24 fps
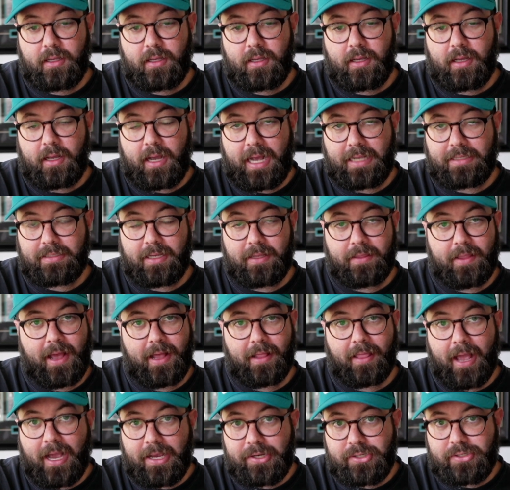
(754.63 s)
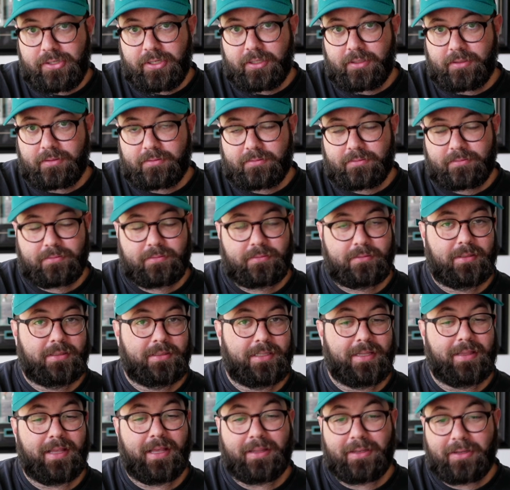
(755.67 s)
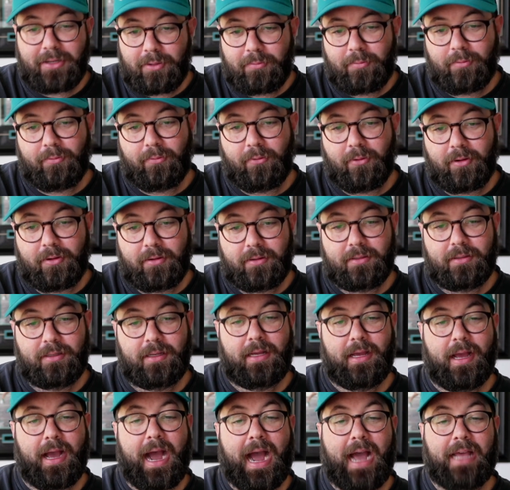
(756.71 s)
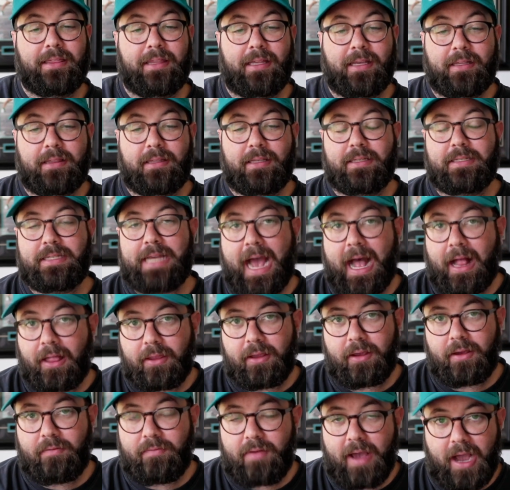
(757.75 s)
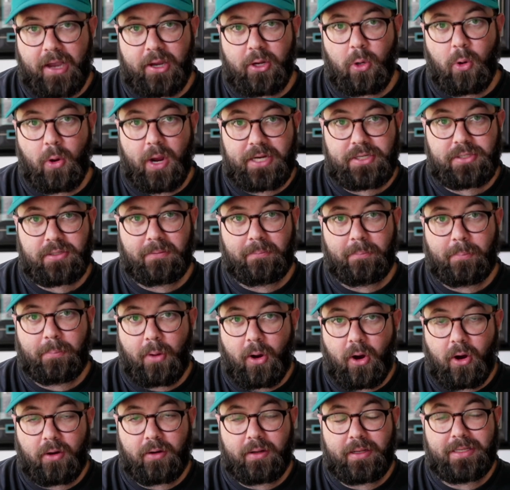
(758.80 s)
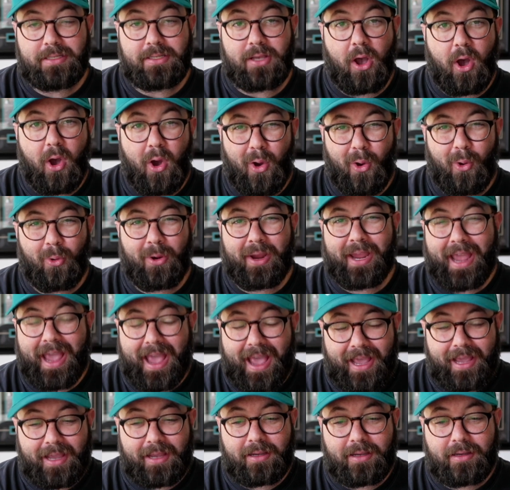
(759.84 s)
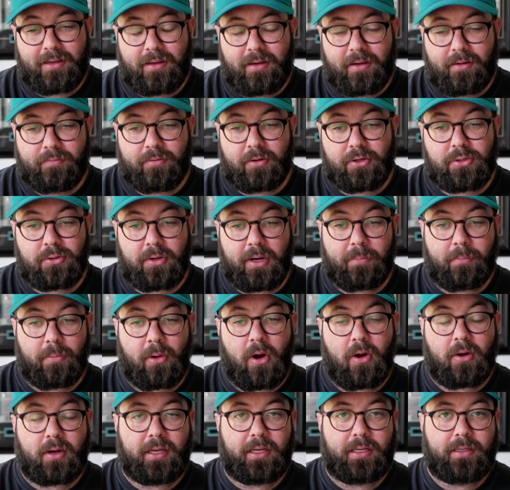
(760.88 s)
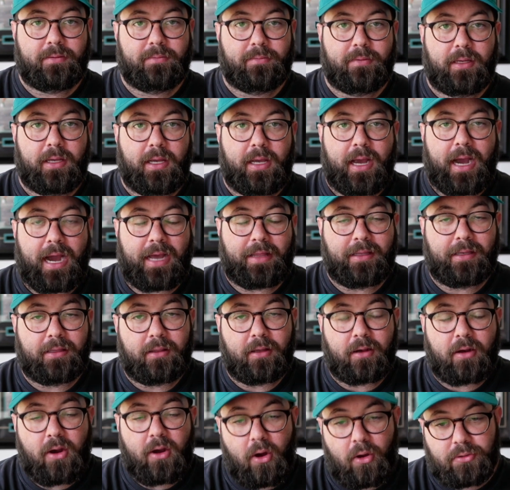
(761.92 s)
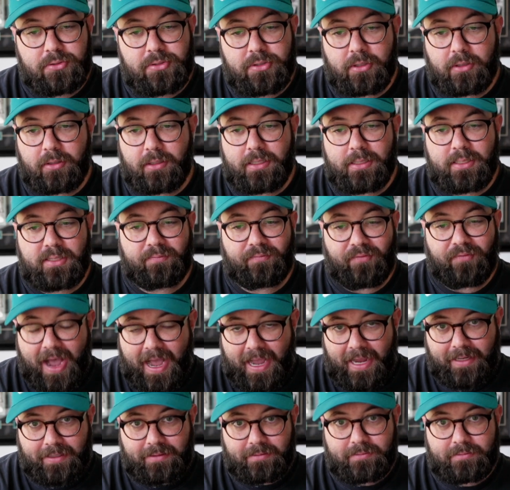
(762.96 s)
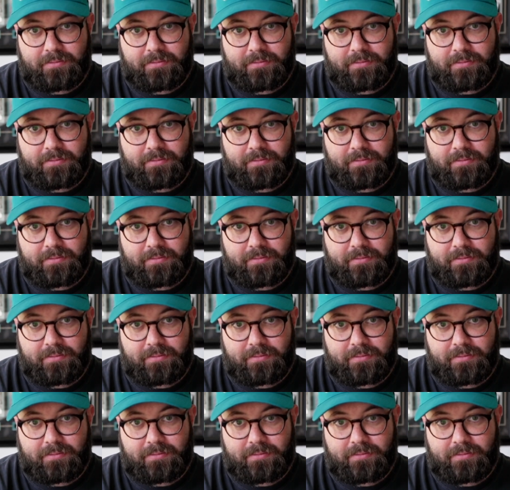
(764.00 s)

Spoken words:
I said that last year. I said that the year before. I think the talent evaluation part is okay for Trent Baalke. I think the culture is fine.